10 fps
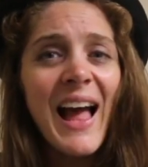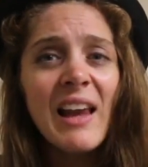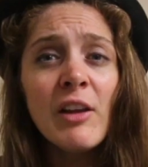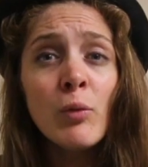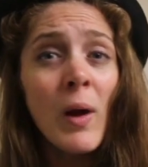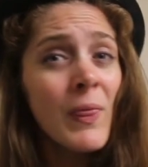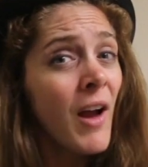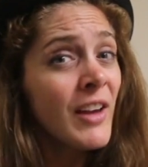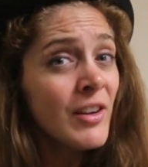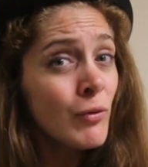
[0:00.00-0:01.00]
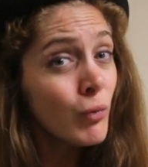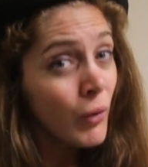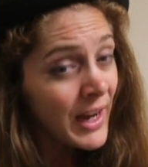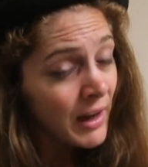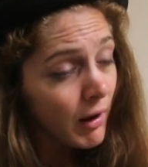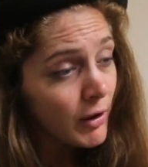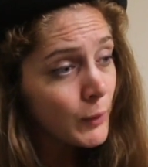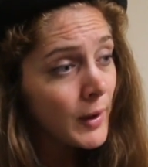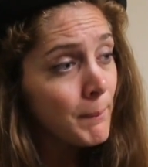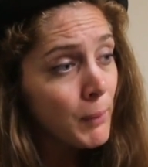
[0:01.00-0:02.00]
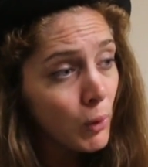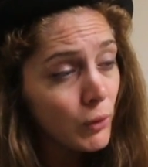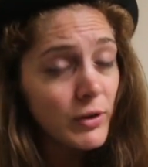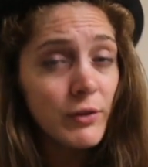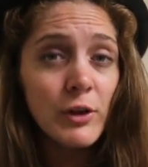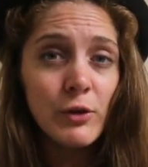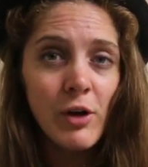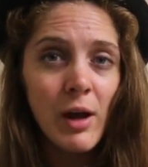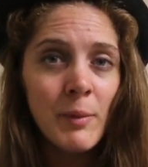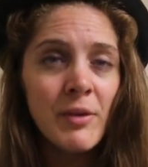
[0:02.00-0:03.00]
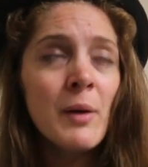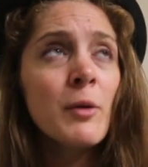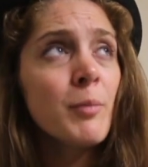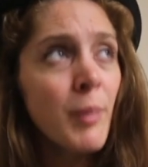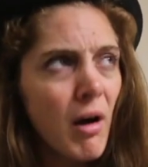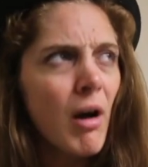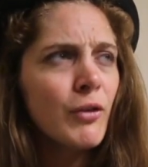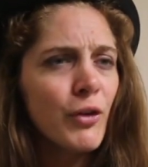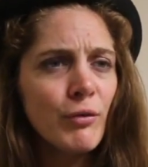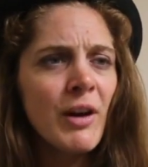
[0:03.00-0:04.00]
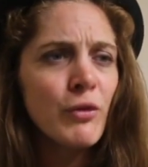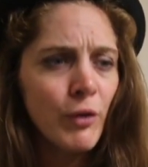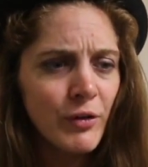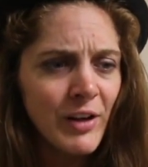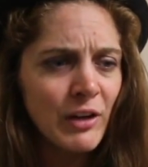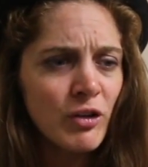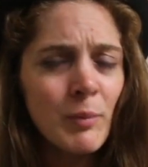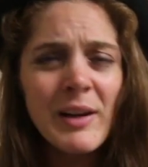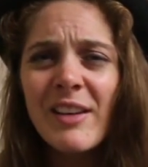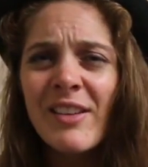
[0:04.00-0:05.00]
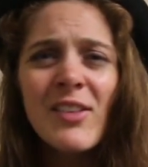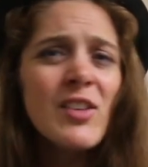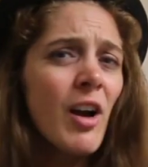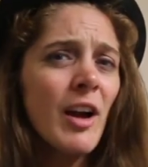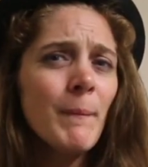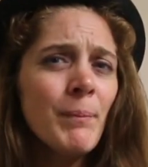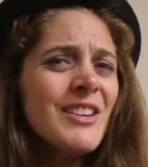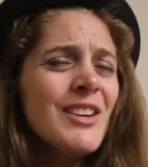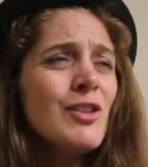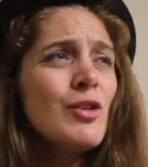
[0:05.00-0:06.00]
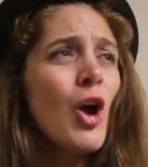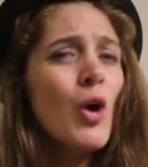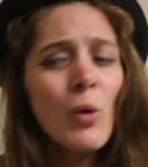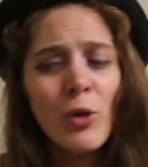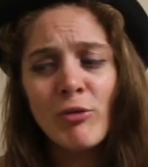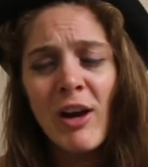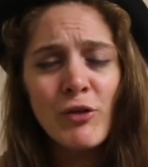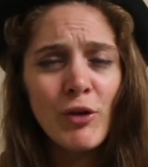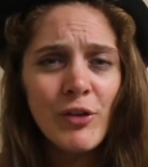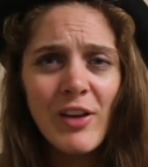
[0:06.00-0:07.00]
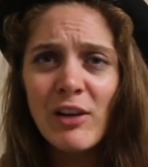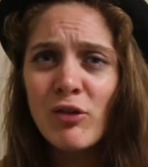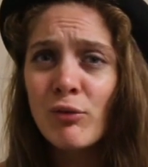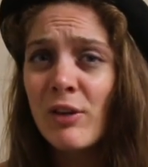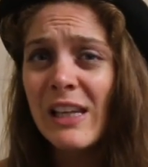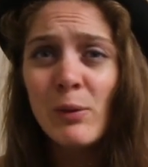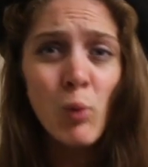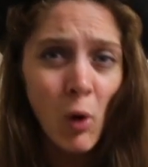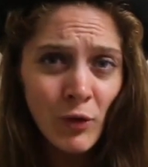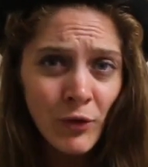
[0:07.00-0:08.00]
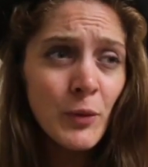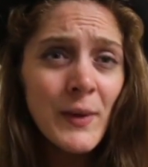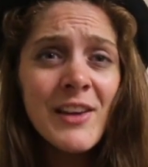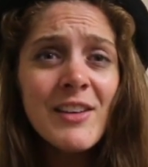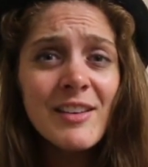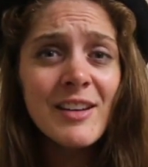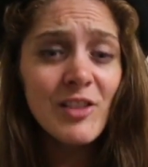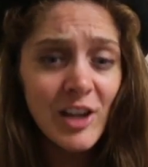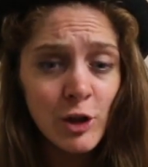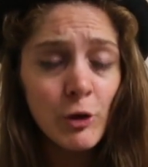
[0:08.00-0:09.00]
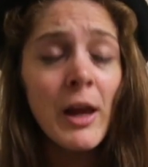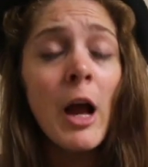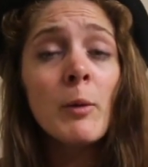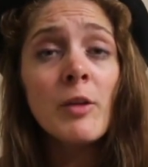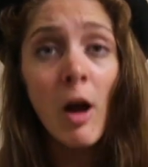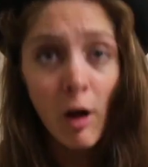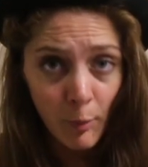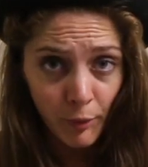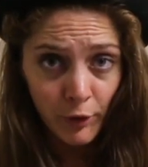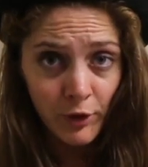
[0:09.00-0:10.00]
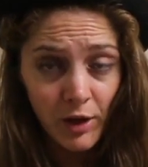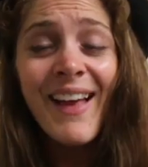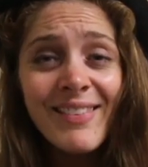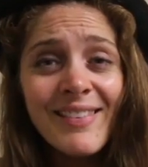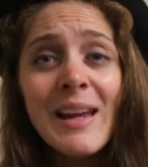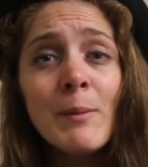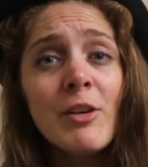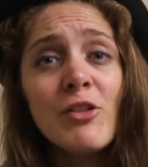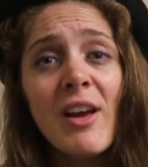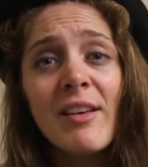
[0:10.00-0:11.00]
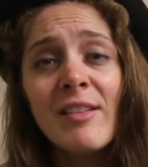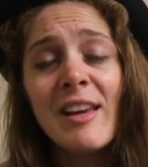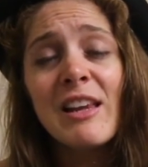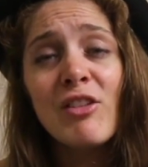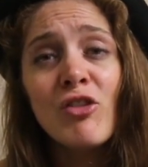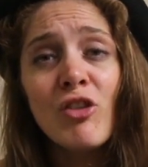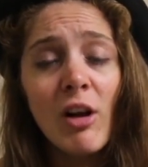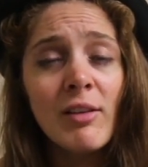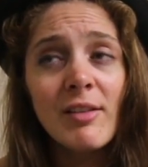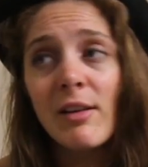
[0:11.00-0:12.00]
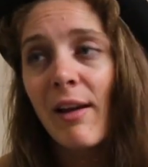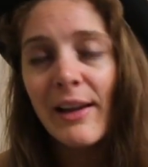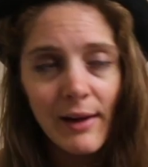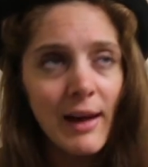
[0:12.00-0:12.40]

and it's one that I didn't realise when I bought a few times that it was part of the retro section, because at the time I didn't know what the retro section really was. So when they discontinued it, I was heartbroken. As the name suggests, it is just like